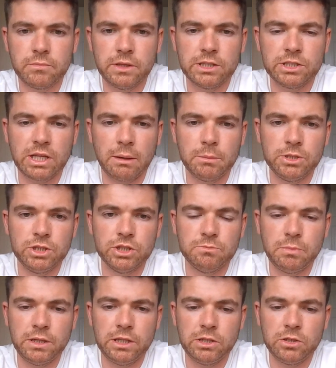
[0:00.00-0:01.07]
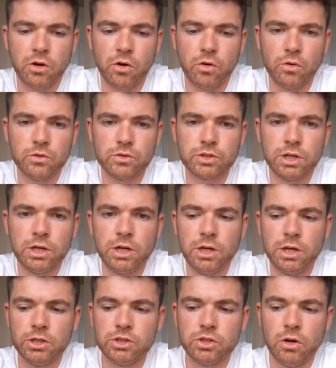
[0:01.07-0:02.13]
this damage has been caused.
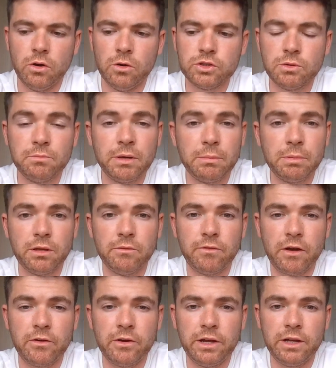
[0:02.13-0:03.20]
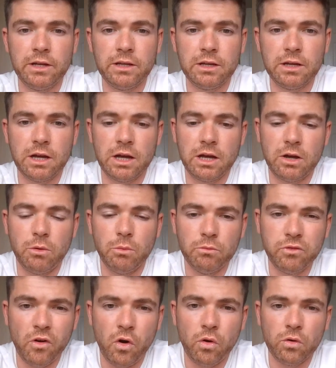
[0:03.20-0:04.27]
So some people are very
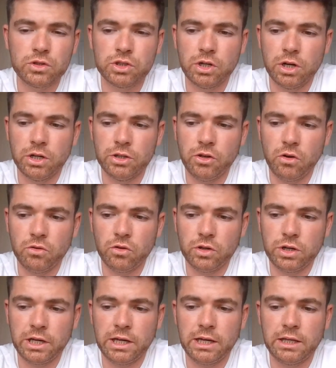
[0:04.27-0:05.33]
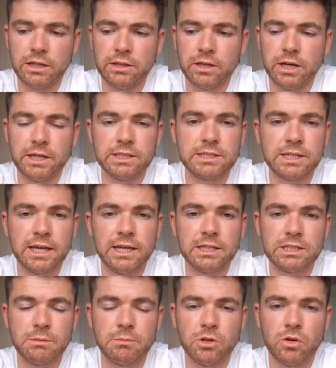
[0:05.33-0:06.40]
unfortunate and not lucky in that it
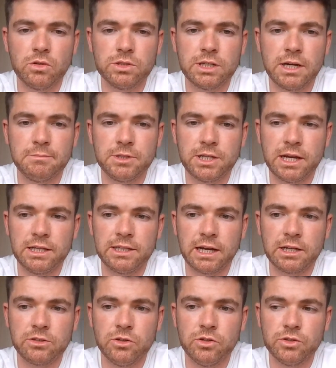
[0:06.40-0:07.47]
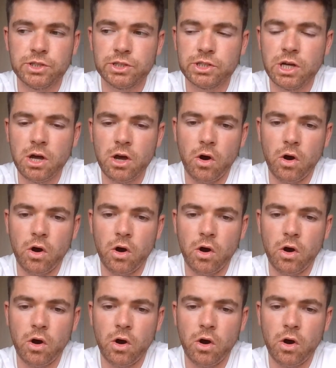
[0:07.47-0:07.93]
takes them a long time to get a diagnosis,